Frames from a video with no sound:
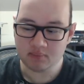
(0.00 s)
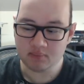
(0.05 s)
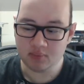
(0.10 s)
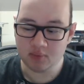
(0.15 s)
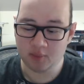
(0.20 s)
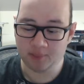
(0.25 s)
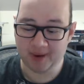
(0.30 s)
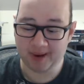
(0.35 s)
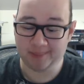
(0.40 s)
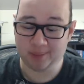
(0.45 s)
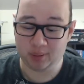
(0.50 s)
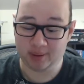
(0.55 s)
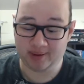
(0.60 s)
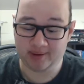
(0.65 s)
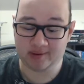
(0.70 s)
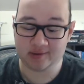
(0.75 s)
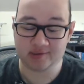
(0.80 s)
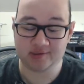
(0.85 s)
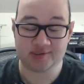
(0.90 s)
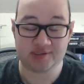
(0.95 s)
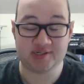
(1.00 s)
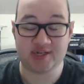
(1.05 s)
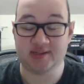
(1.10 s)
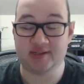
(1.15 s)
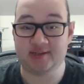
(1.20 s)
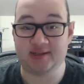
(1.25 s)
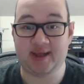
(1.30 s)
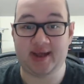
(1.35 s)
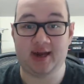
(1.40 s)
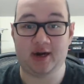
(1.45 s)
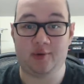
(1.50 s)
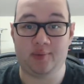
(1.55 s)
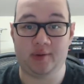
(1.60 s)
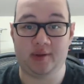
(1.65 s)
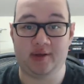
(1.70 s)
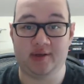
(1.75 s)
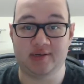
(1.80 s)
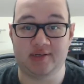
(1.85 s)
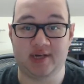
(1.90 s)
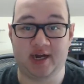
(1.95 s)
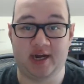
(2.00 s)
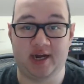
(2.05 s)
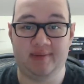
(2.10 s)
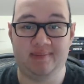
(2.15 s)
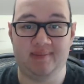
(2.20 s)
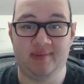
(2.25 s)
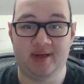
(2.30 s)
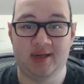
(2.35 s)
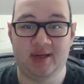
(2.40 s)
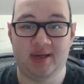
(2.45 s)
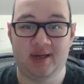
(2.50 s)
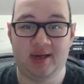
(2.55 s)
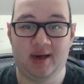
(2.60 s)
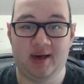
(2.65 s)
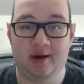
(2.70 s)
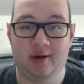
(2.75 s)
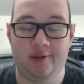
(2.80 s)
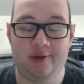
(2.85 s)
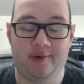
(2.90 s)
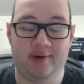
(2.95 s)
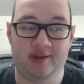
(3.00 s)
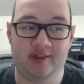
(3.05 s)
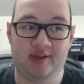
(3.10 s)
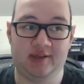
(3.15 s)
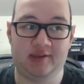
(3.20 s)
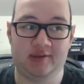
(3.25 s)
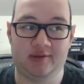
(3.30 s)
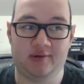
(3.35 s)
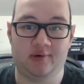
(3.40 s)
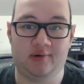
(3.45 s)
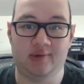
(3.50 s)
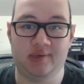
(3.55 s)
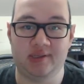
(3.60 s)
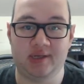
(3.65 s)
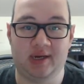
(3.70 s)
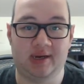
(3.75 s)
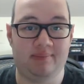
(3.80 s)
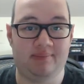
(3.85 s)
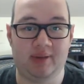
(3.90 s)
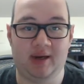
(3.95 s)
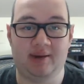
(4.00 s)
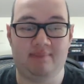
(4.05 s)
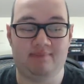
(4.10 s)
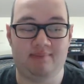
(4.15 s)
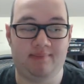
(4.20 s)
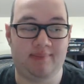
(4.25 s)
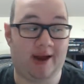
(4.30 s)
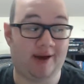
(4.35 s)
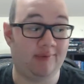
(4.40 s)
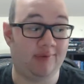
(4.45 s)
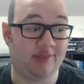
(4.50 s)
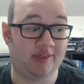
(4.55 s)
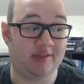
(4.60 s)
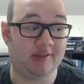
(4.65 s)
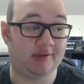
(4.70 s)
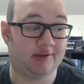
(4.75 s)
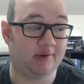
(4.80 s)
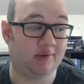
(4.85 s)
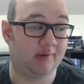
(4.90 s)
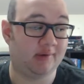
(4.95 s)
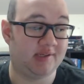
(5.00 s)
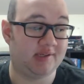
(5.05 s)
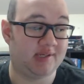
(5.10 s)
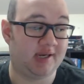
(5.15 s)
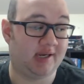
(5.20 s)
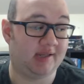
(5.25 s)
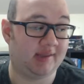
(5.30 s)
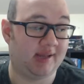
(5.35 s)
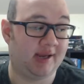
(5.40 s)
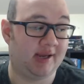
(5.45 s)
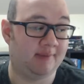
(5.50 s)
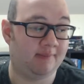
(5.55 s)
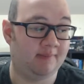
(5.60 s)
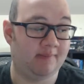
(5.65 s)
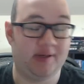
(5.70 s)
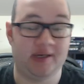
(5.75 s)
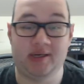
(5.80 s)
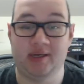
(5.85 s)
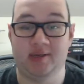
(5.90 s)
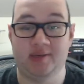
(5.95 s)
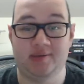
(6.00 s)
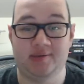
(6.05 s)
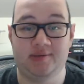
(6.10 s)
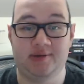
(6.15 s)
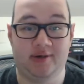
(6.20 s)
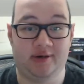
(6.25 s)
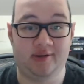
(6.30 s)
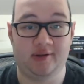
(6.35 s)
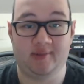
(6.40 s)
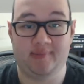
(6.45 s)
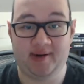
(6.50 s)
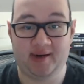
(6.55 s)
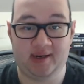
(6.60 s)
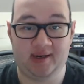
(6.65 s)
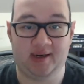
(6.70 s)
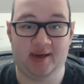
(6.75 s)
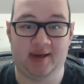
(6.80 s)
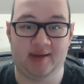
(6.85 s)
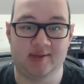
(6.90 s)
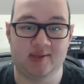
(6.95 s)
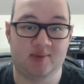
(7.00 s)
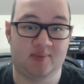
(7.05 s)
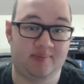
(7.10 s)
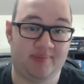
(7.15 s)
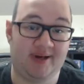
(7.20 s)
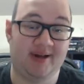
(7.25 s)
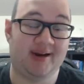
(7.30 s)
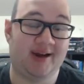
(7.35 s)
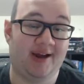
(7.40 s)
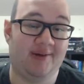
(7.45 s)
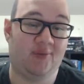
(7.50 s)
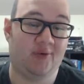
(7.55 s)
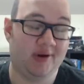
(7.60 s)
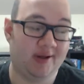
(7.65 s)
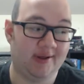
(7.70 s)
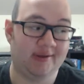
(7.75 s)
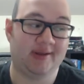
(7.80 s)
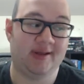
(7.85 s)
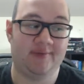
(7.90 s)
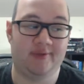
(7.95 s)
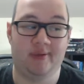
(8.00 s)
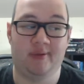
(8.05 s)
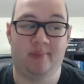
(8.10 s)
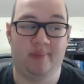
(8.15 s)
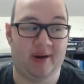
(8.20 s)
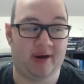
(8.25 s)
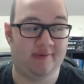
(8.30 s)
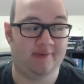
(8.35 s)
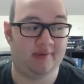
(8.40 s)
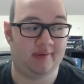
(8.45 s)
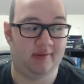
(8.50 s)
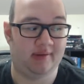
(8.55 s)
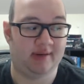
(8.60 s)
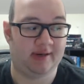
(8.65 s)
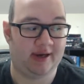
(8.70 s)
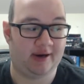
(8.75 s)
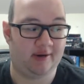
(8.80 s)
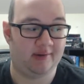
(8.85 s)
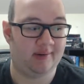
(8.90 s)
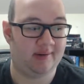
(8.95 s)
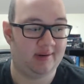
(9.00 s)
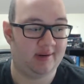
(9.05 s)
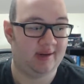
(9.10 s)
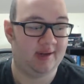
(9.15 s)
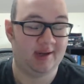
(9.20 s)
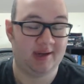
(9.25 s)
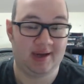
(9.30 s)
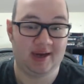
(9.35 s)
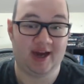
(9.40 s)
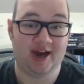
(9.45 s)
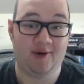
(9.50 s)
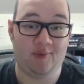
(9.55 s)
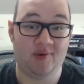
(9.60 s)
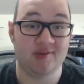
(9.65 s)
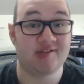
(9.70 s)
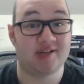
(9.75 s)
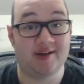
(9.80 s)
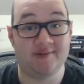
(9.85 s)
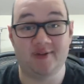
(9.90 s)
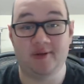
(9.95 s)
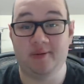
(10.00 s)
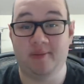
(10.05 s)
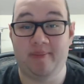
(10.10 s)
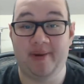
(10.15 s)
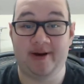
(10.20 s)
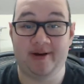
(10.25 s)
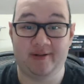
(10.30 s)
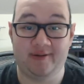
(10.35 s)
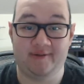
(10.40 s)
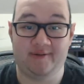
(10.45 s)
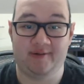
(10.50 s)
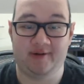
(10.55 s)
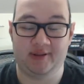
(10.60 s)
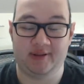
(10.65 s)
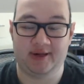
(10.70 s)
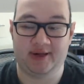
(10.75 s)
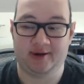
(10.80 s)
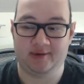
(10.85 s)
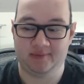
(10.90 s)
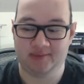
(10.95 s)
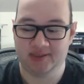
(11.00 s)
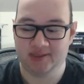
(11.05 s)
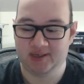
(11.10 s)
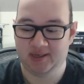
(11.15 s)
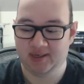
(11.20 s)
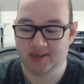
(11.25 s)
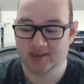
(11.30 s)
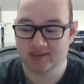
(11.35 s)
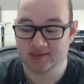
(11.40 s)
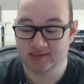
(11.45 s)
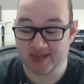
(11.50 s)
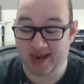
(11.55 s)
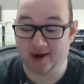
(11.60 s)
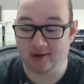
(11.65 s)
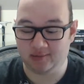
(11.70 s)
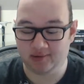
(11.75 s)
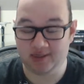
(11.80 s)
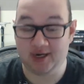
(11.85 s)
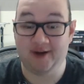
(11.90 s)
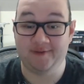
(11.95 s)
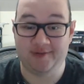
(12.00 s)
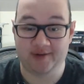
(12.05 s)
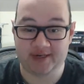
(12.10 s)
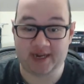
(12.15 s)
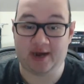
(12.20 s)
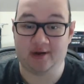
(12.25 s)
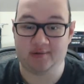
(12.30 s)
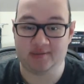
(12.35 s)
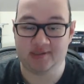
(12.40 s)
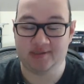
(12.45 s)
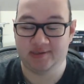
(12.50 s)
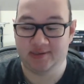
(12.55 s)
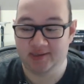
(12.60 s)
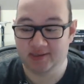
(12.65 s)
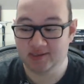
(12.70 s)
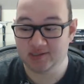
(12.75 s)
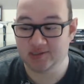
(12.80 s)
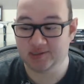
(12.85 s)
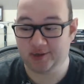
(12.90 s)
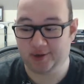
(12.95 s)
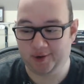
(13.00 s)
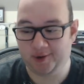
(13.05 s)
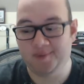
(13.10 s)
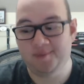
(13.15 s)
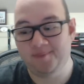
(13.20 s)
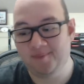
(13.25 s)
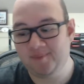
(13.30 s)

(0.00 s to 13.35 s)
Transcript: My players said that they had a really good time, although I think that they're only I would think that they're only saying that because they're being nice, but I want to give them the benefit of the doubt. I want to give them the benefit of the doubt. So,